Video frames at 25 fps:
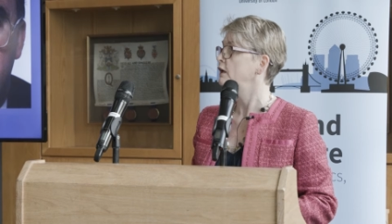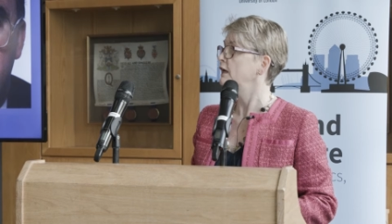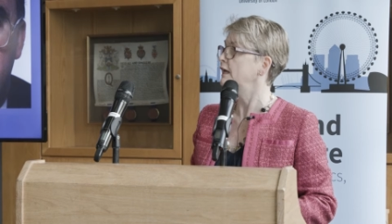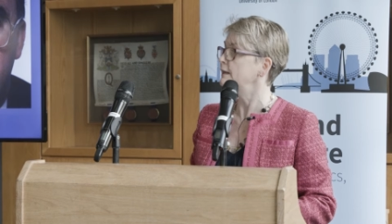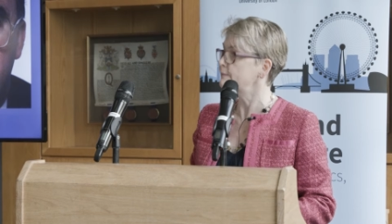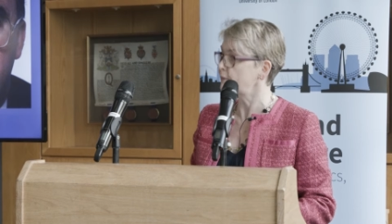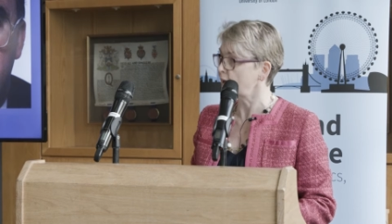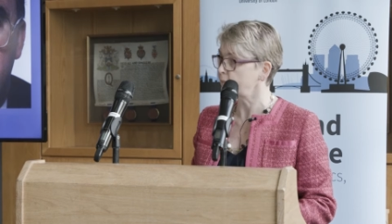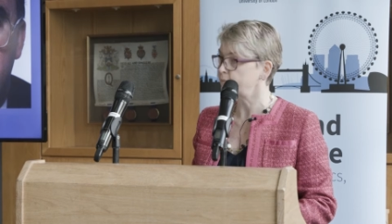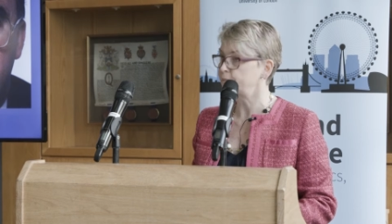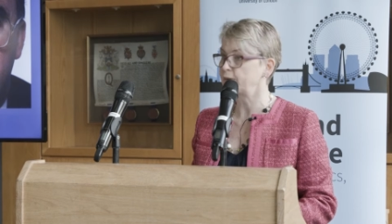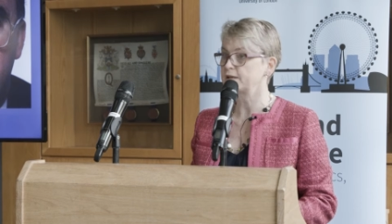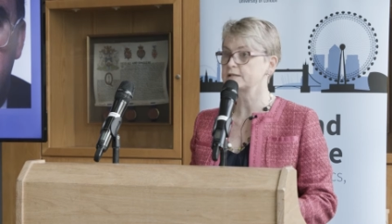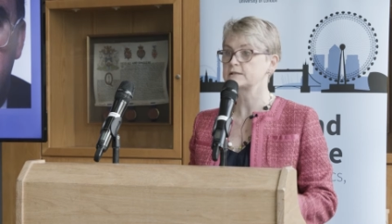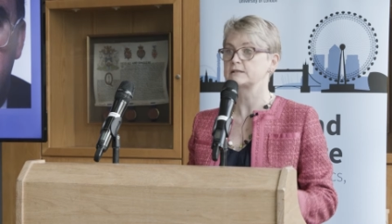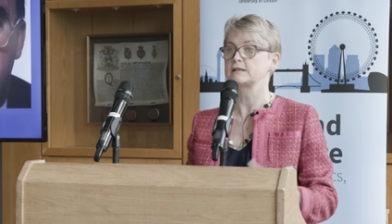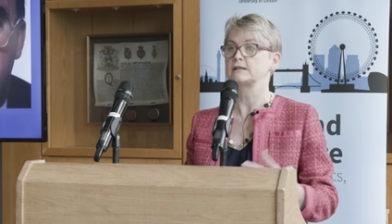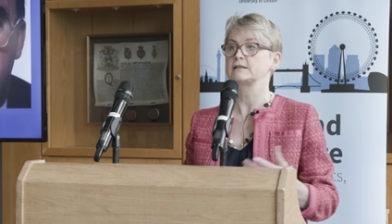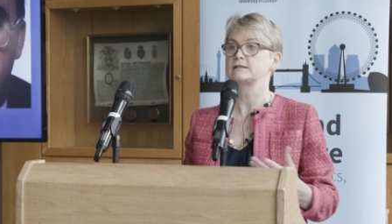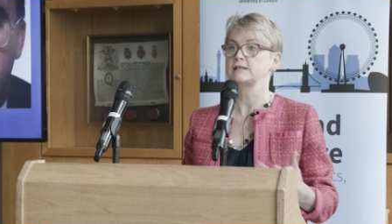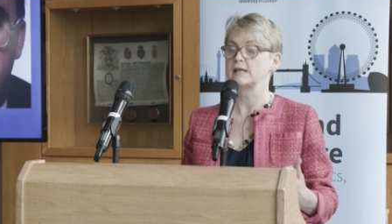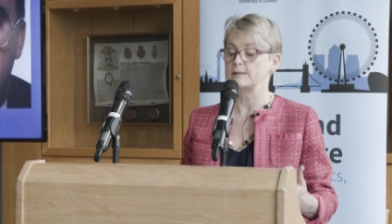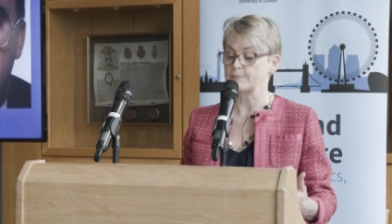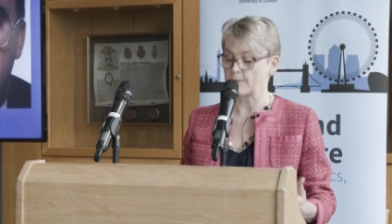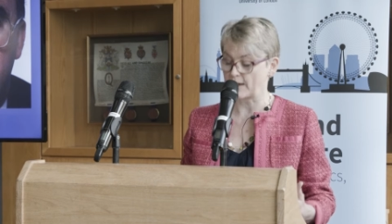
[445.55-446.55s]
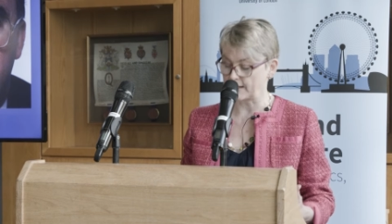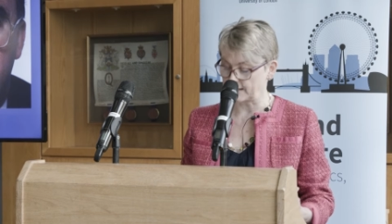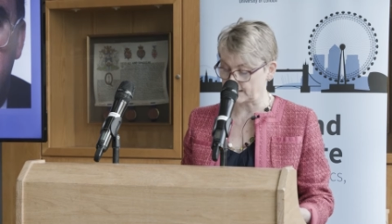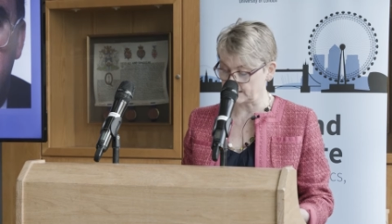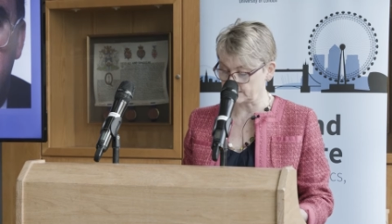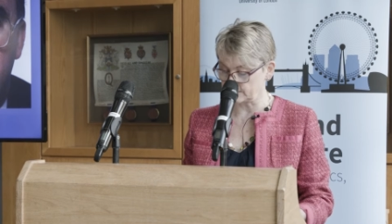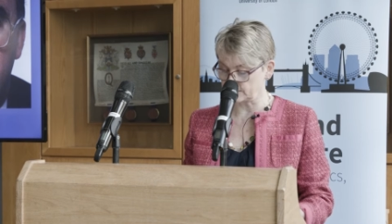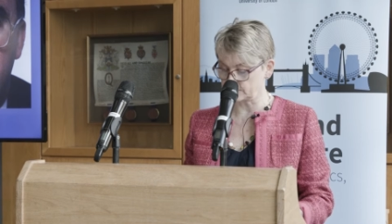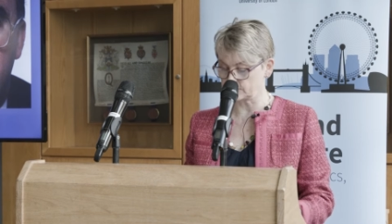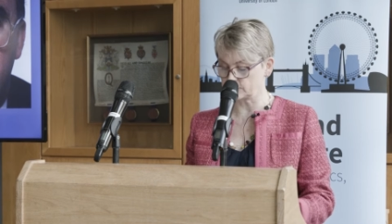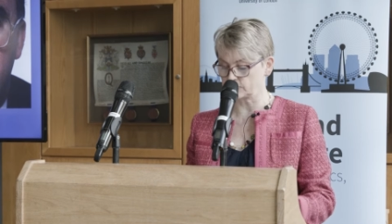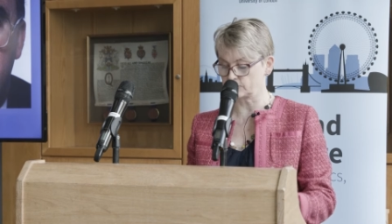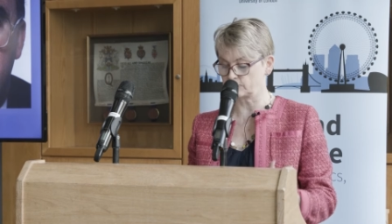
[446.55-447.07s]
He met business, he met
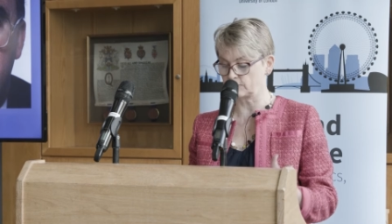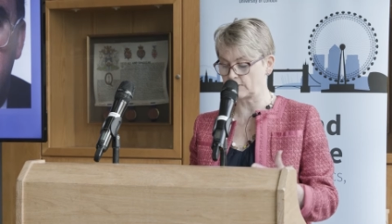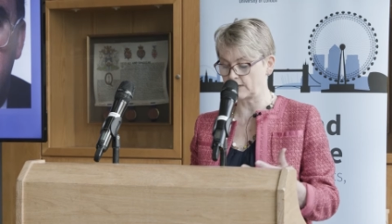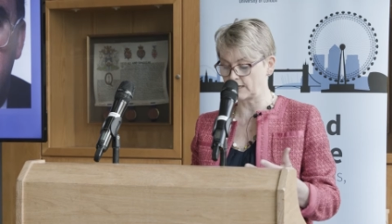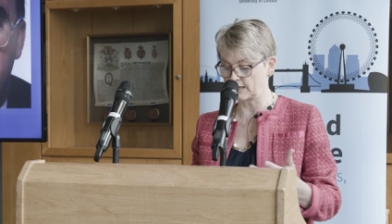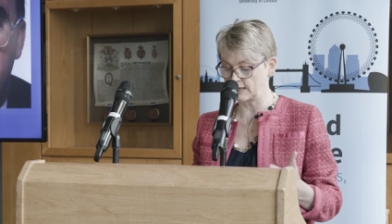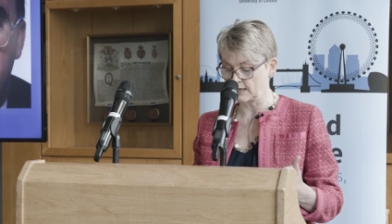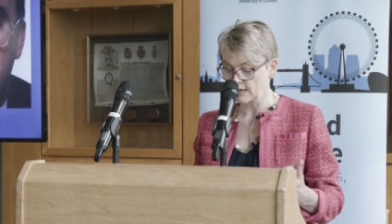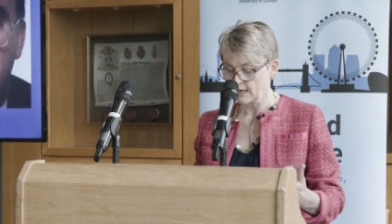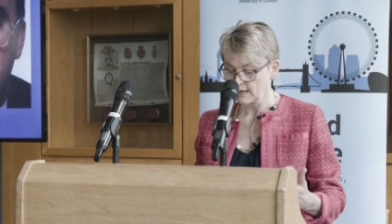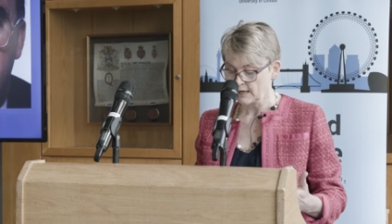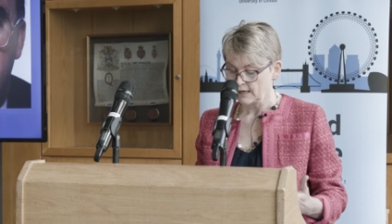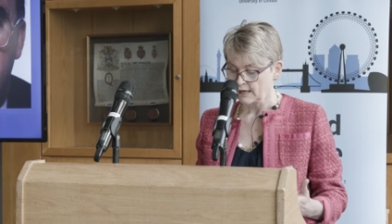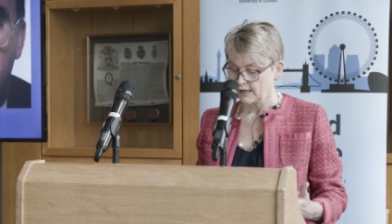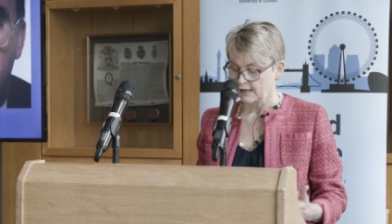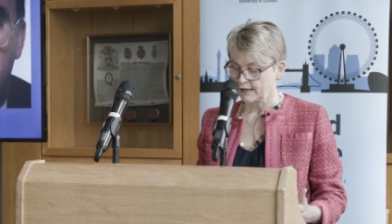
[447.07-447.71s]
industry,